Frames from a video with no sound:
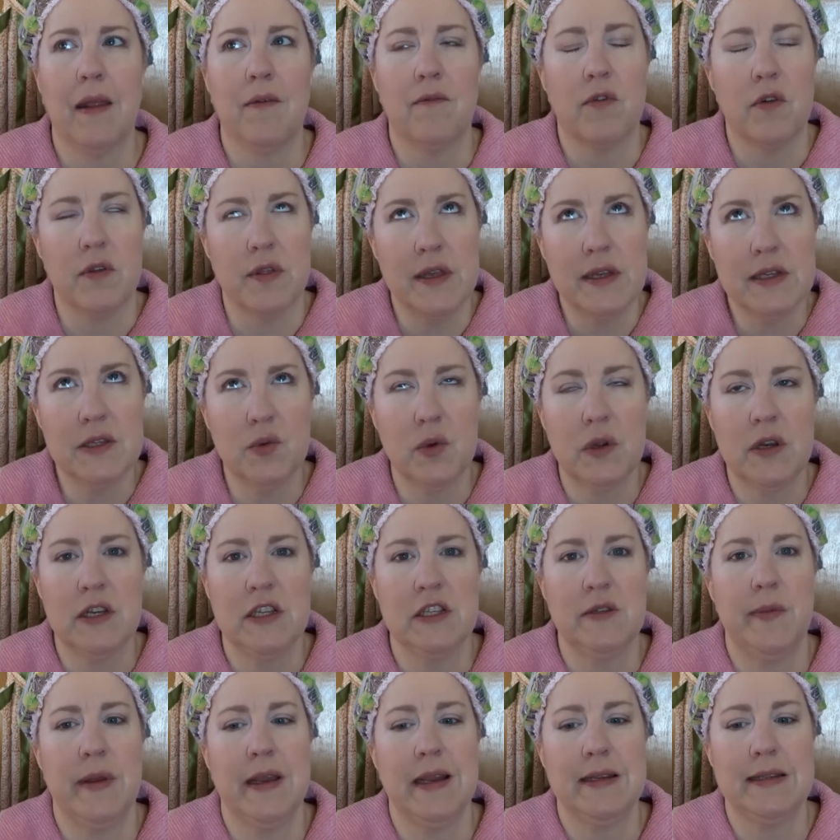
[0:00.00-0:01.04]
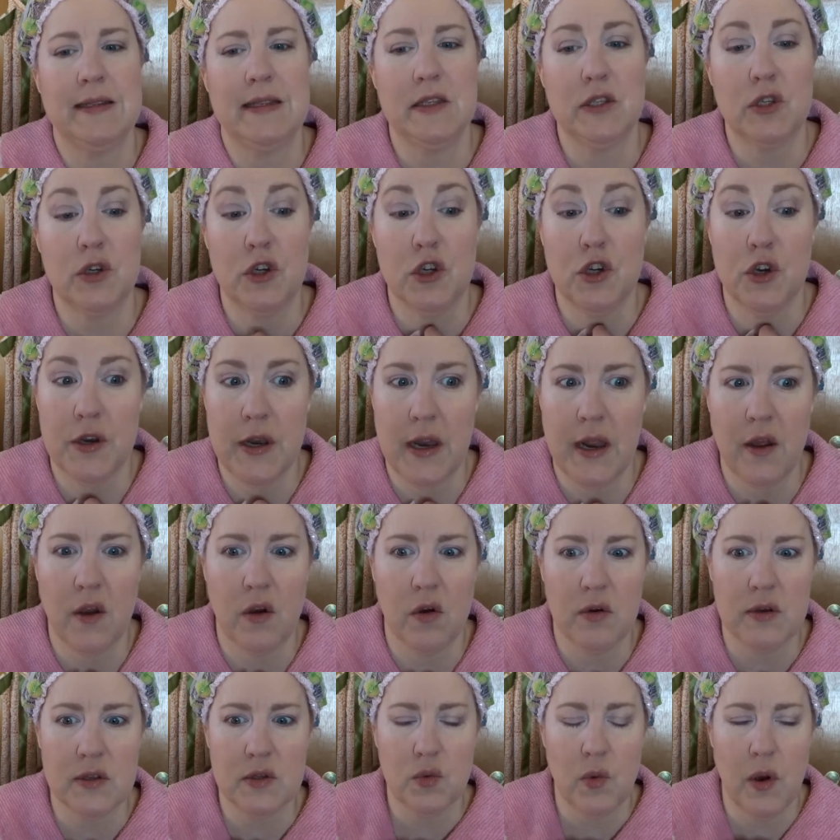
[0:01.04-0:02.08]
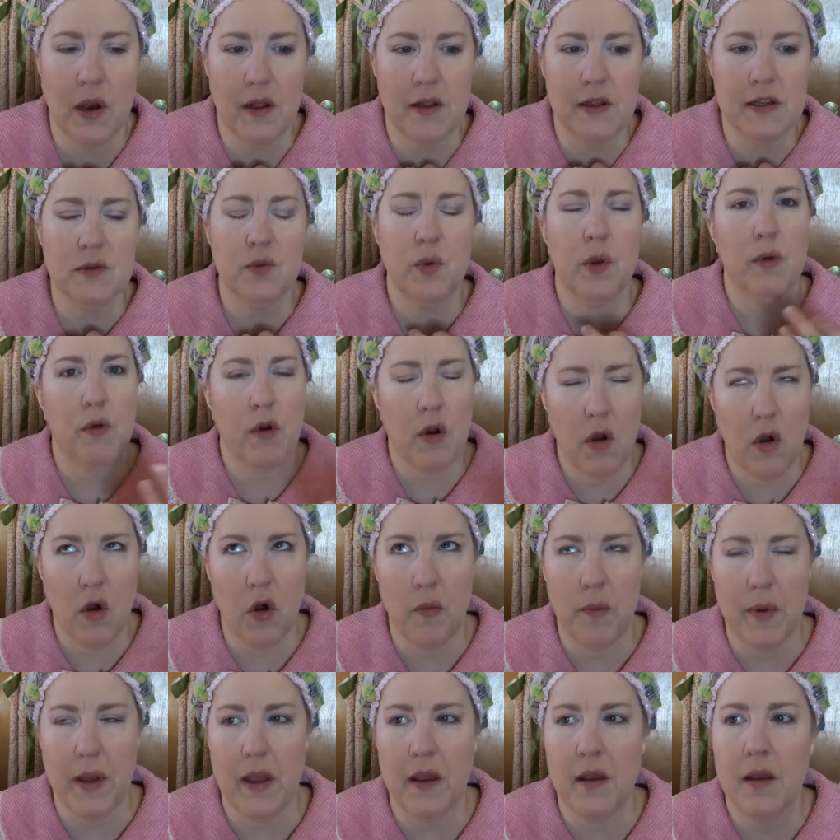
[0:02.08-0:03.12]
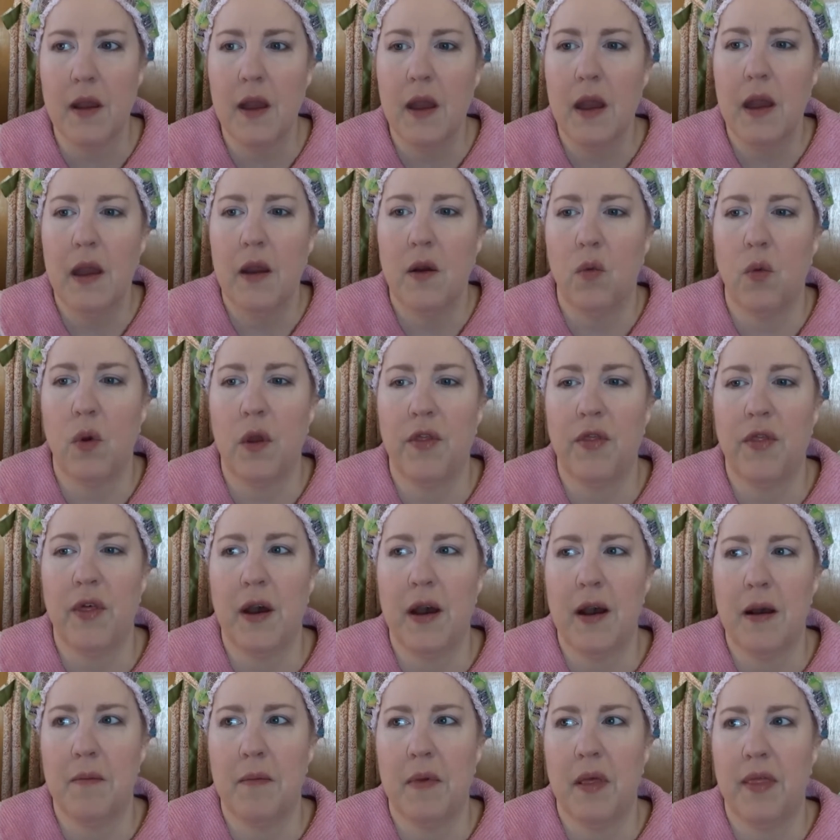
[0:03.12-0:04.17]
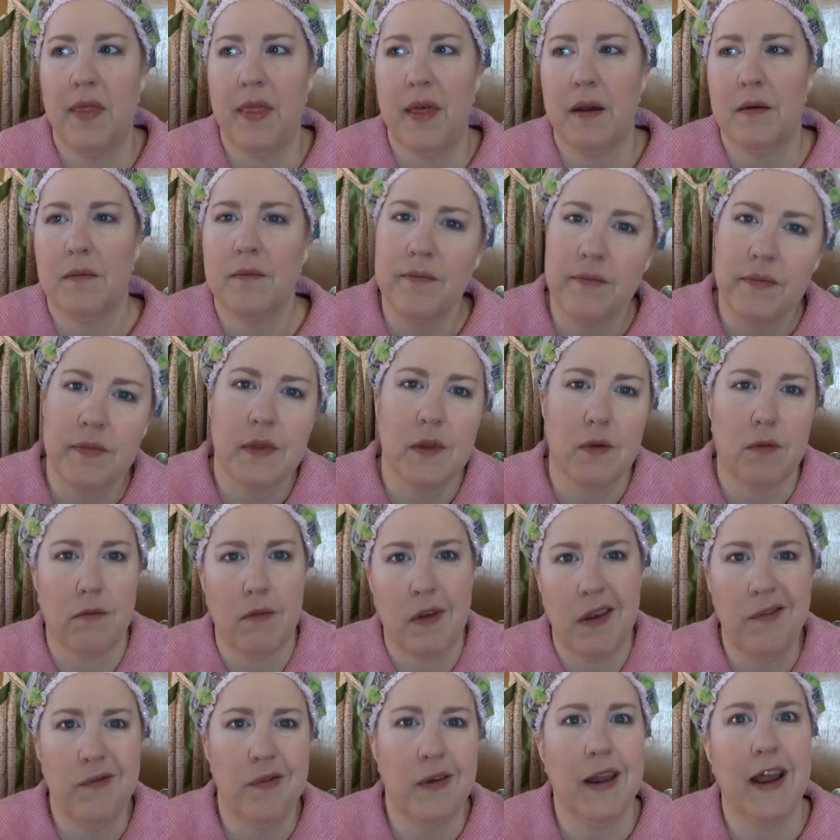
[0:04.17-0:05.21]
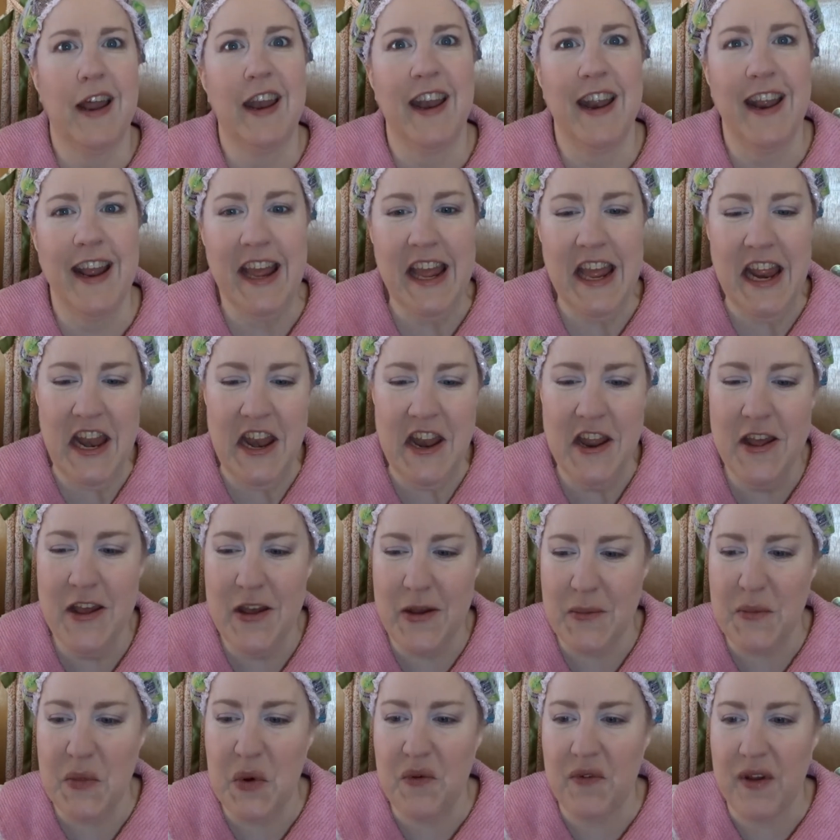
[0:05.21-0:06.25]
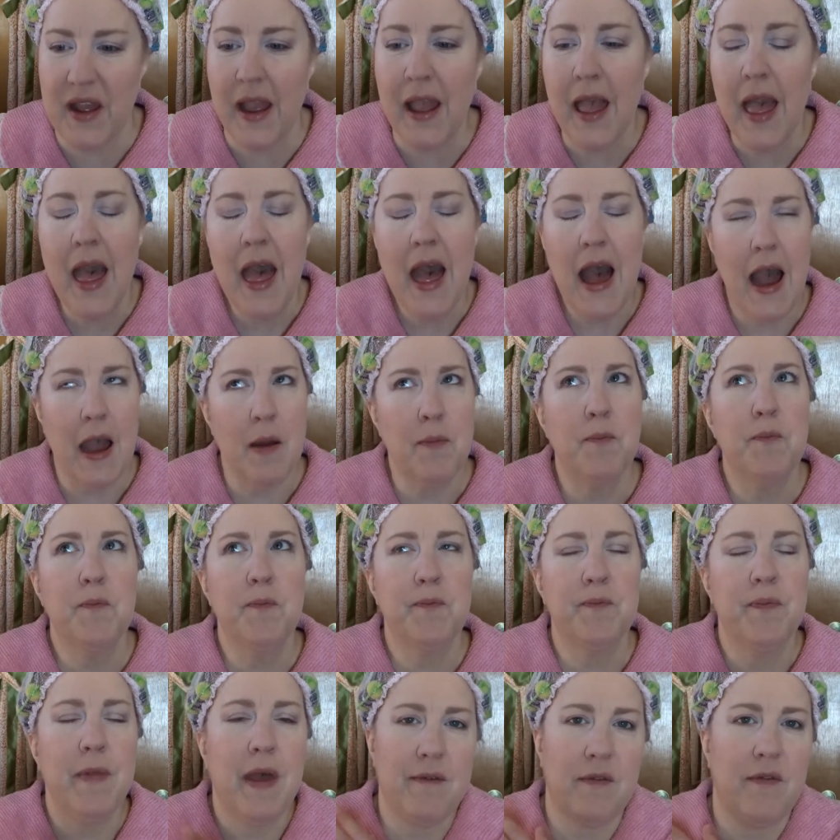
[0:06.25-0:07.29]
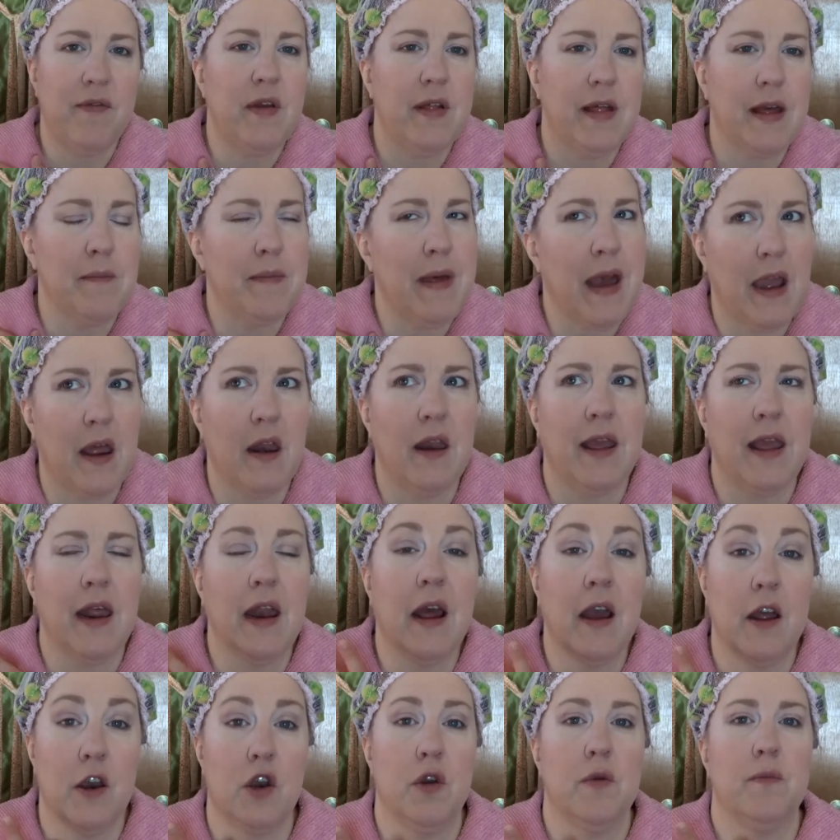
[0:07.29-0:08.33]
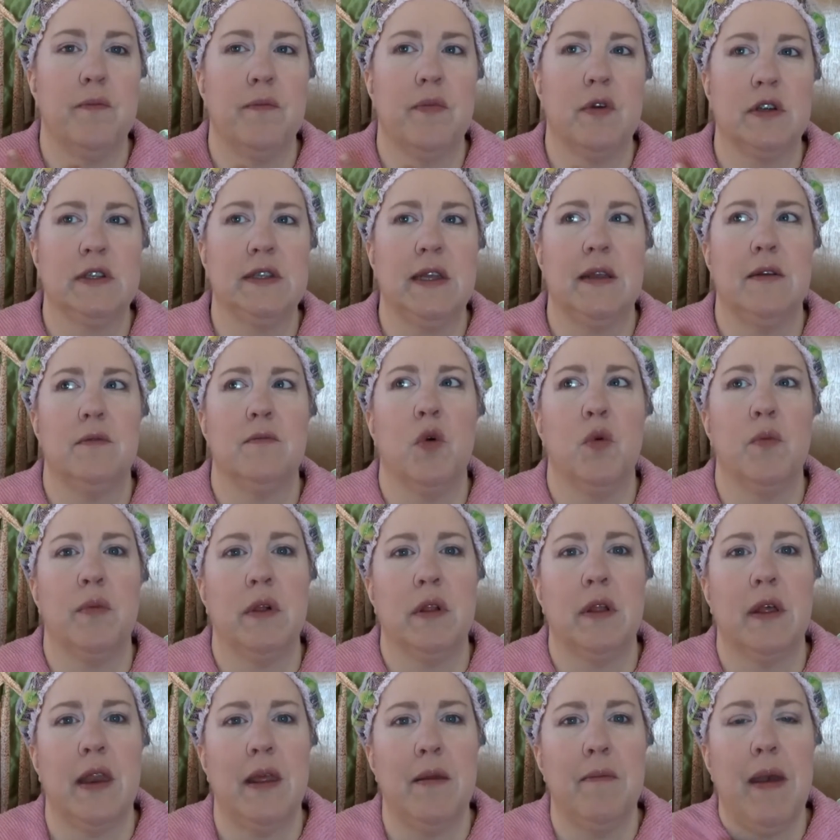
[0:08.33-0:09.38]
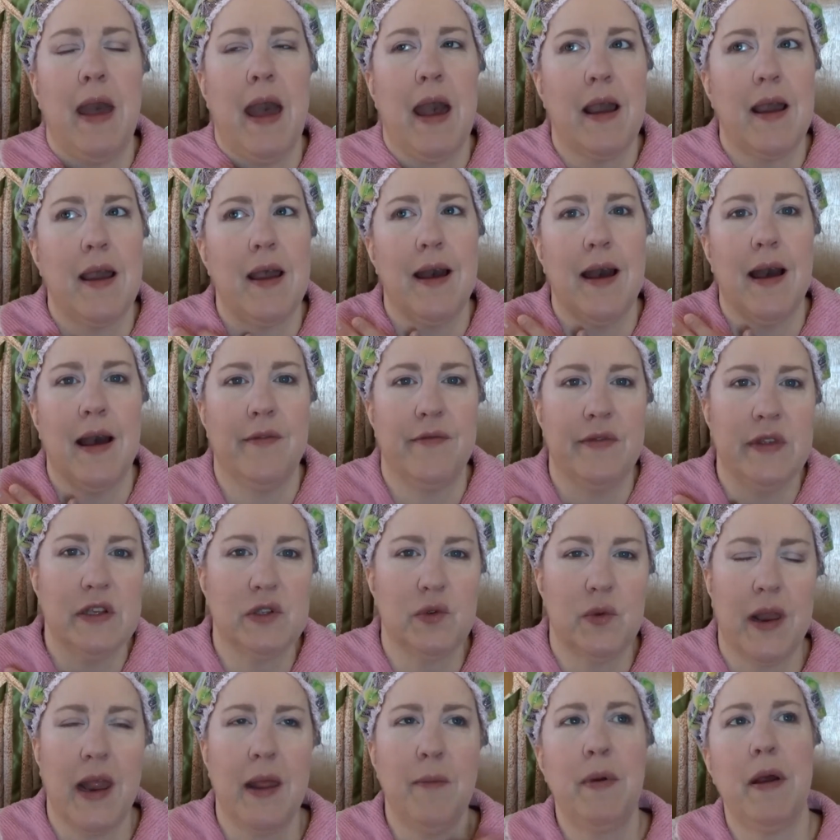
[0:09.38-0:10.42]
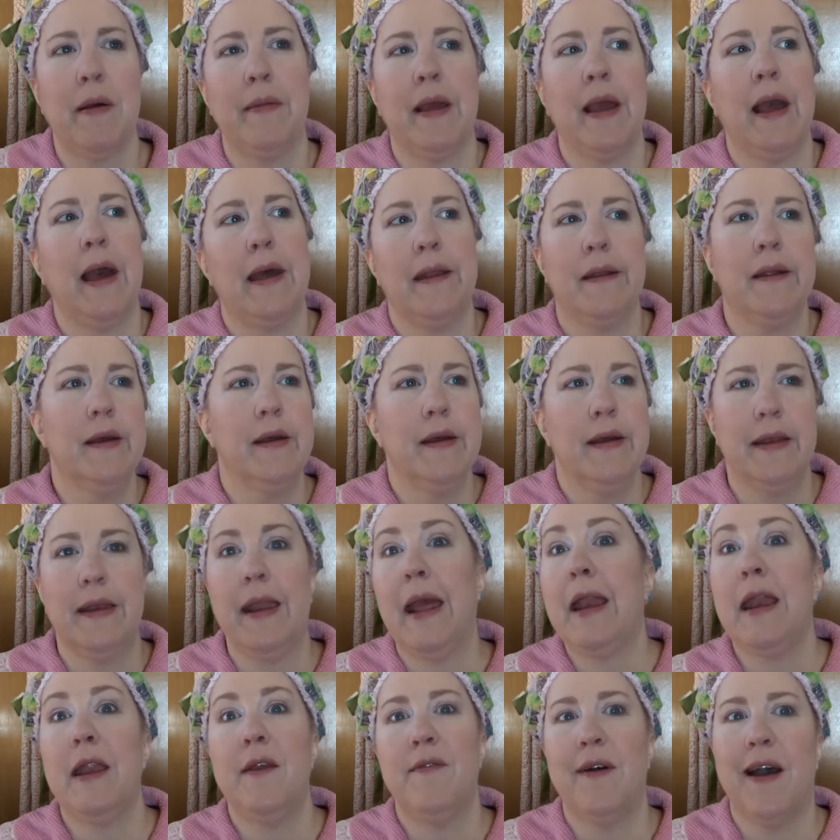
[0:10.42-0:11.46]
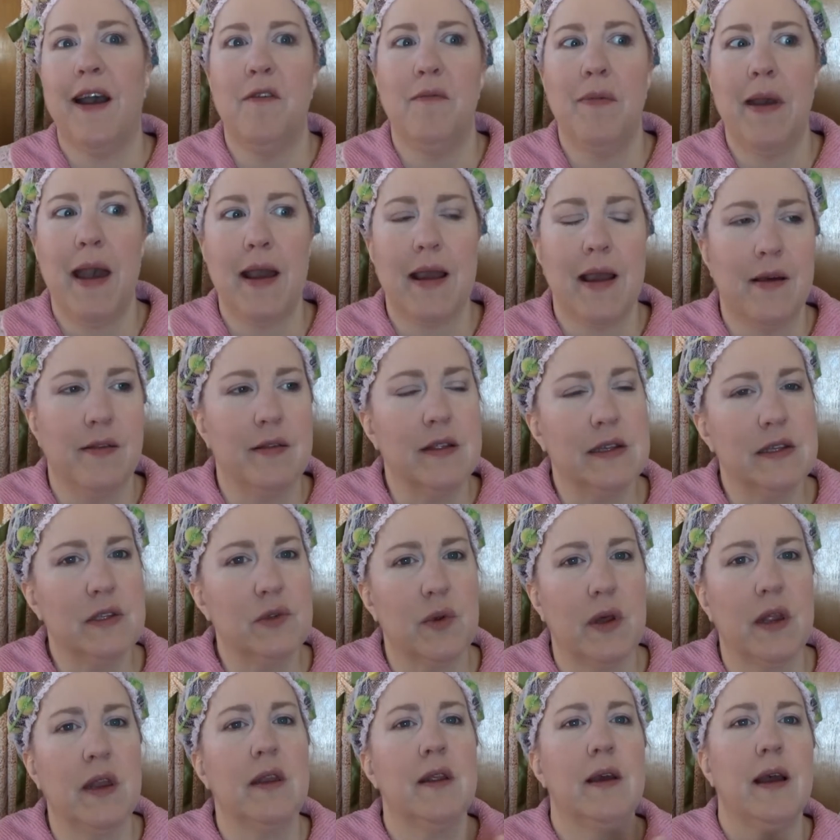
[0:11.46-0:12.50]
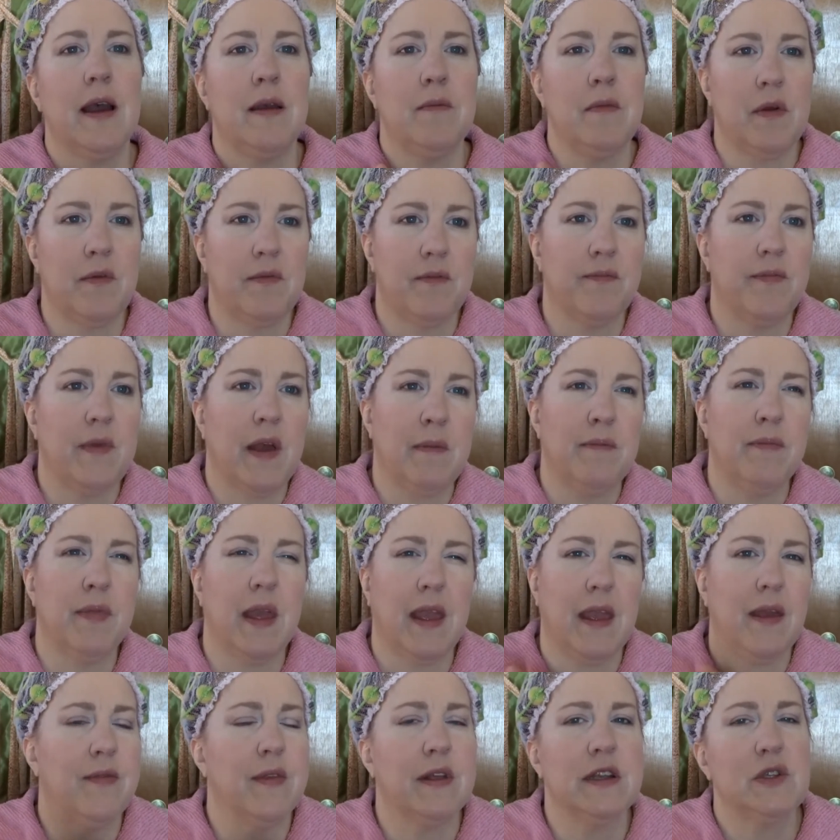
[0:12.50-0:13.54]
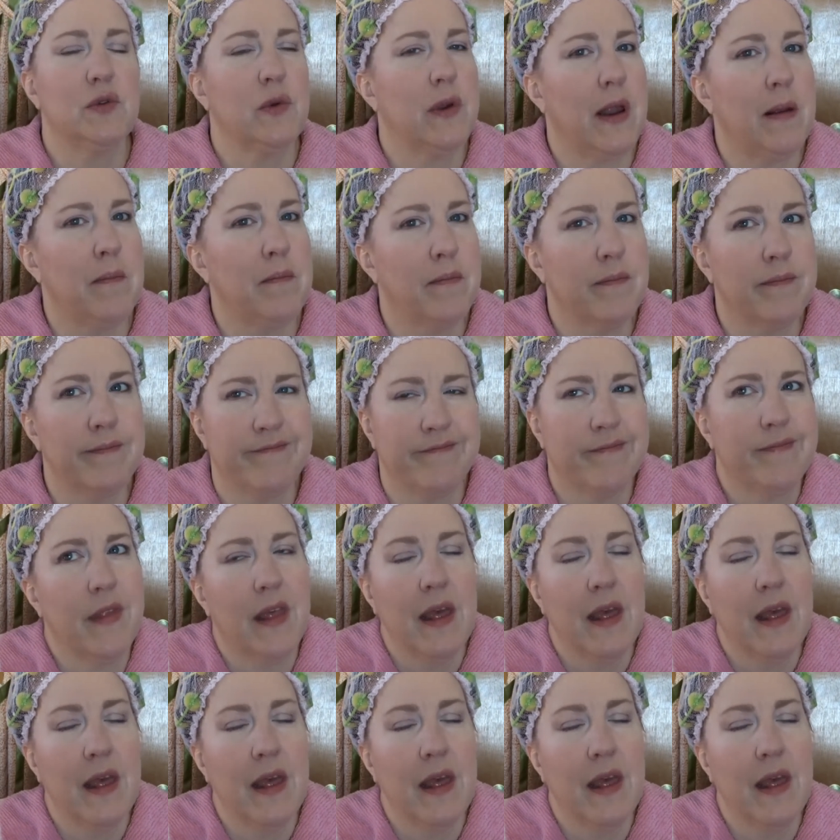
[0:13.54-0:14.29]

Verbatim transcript: And for this one, just because the surgery didn't go as well as we were hoping with um, them refit on it, moving, I have a feeling I'm not going to get one hundred percent mobility back on this one. I probably got ninety-five back on this one. I'm a, I'm thinking this one I'm